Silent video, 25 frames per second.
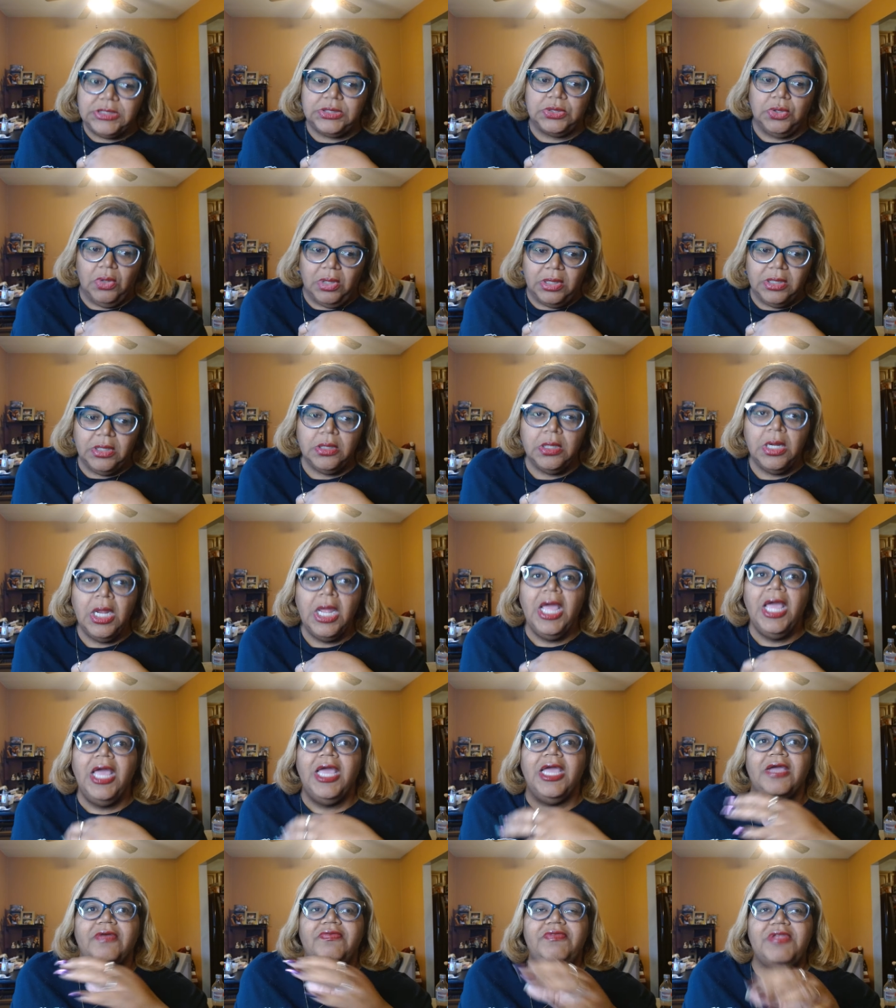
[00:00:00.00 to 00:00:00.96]
daughter,
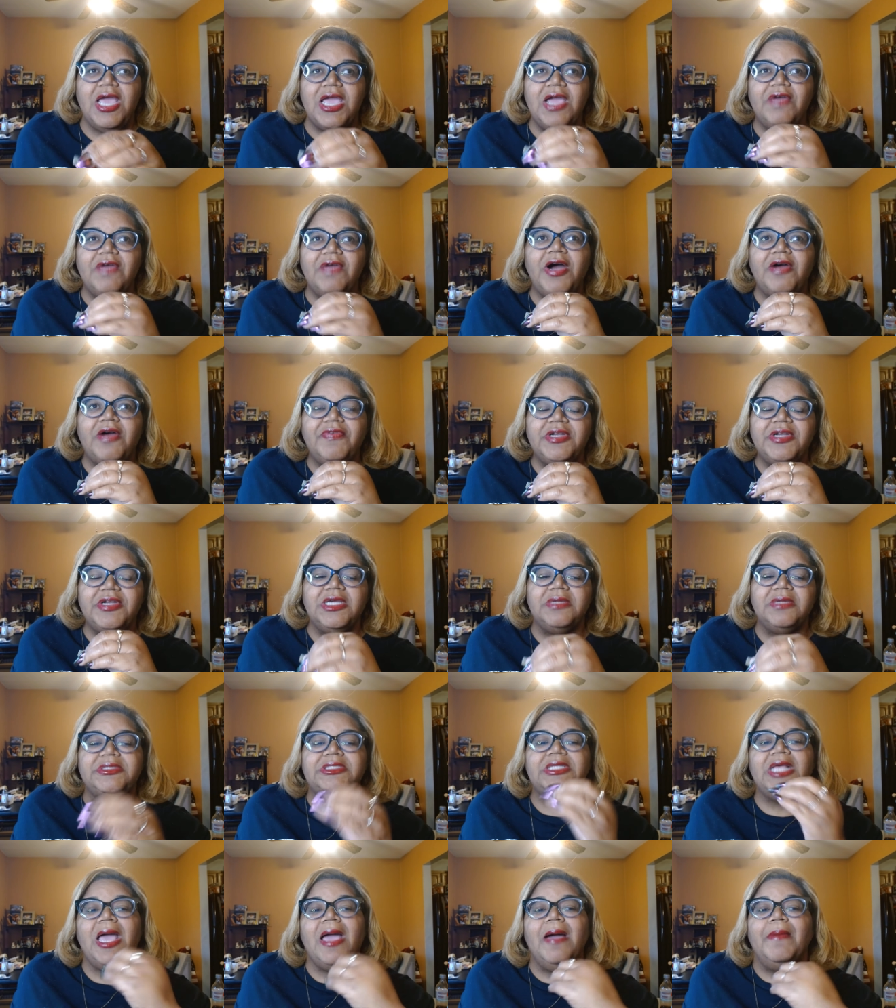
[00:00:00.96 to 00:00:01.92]
if they have already
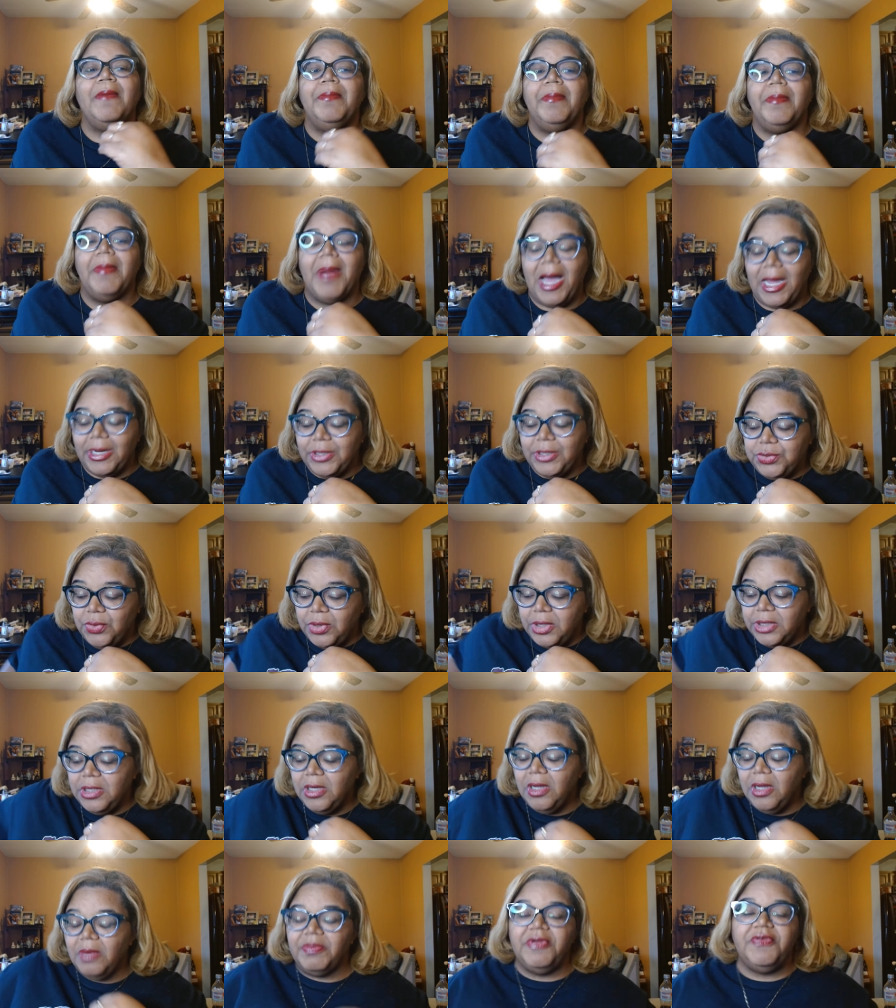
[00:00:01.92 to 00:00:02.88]
upset my
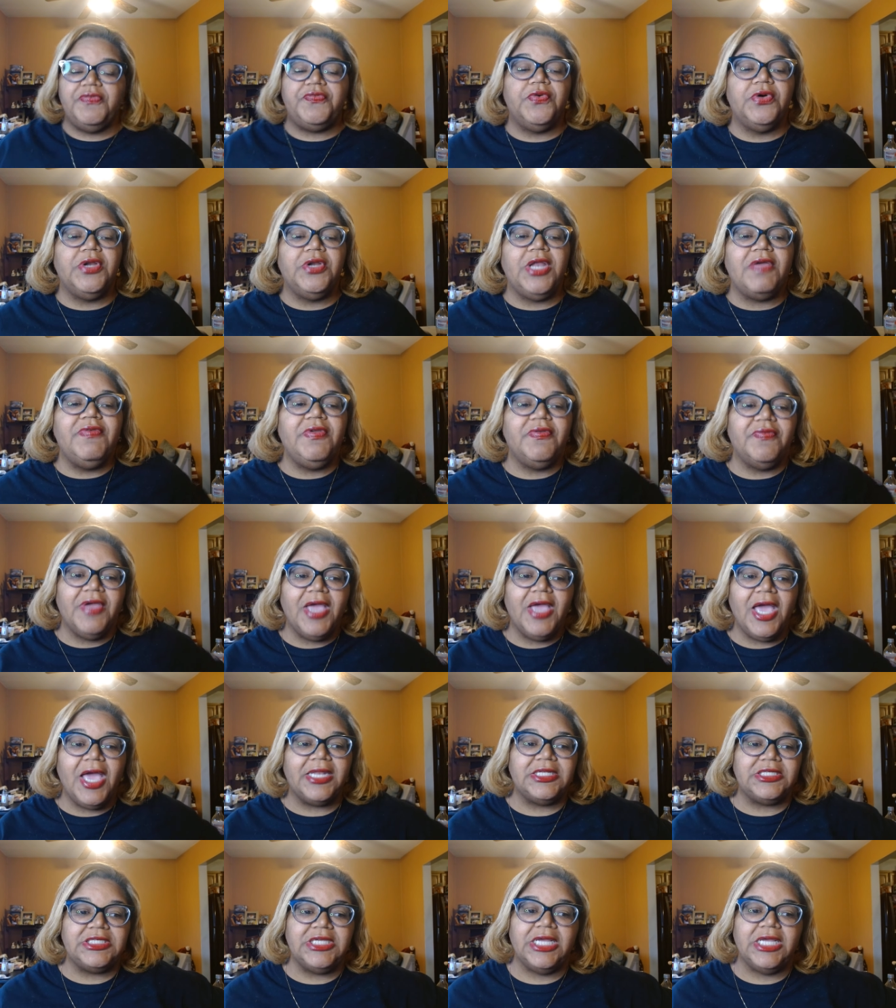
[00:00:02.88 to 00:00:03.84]
daughter before they've even
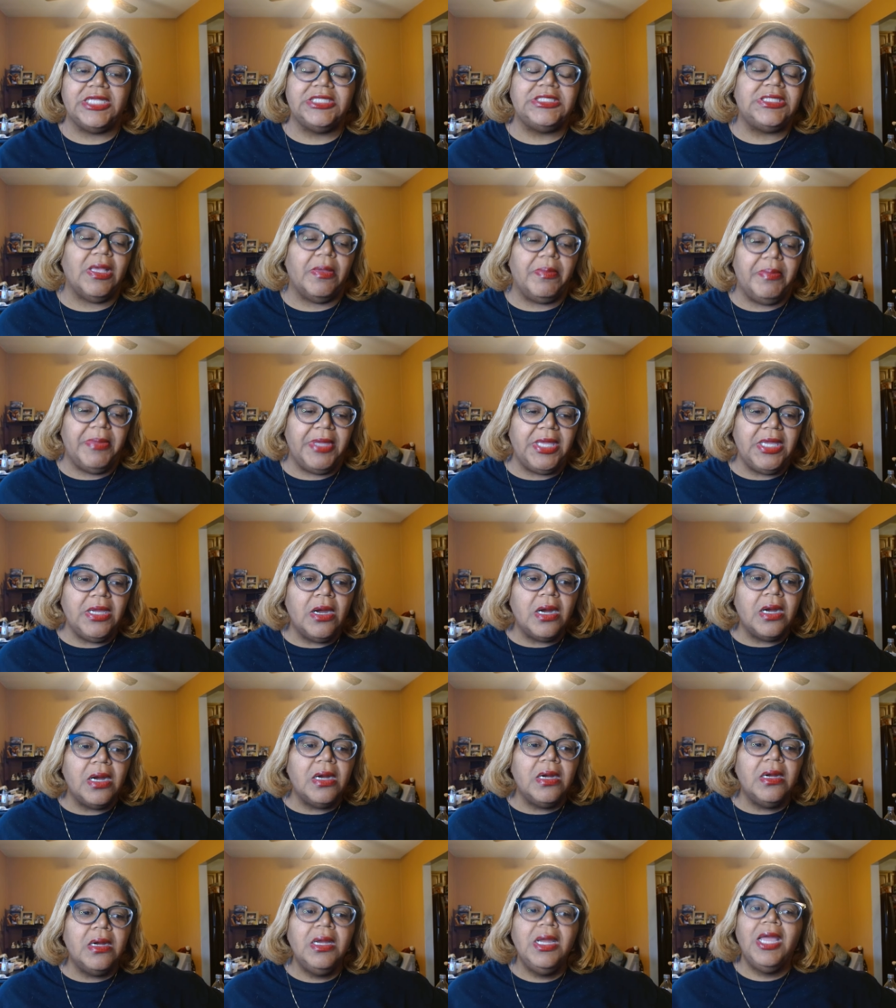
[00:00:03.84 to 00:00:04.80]
had a chance to meet
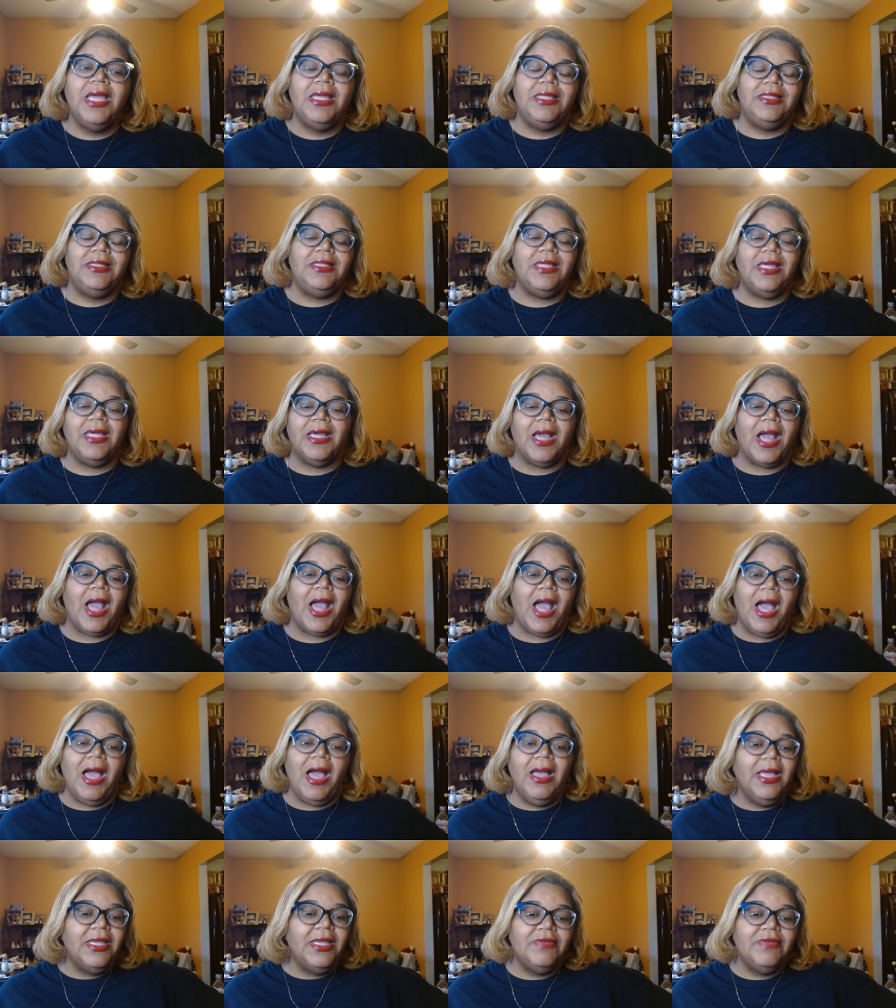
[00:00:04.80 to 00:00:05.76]
her, yeah,
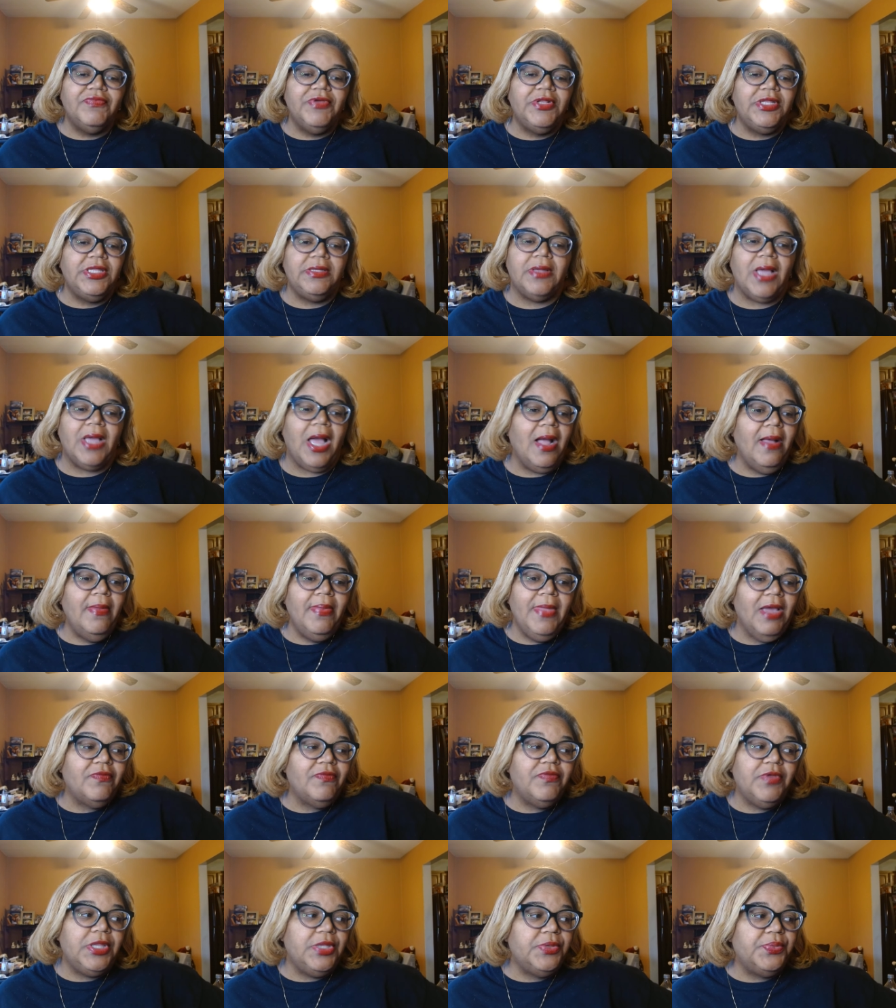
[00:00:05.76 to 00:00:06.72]
I ain't really, I'm
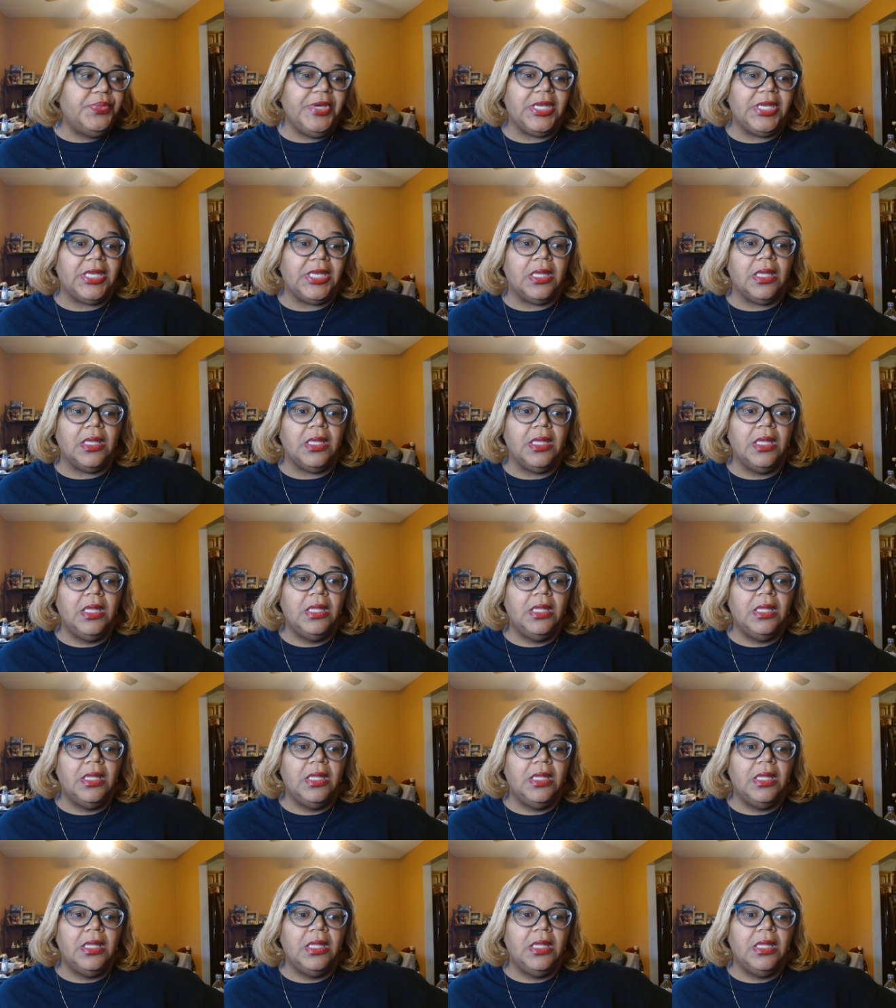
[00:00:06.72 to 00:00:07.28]
not really with it.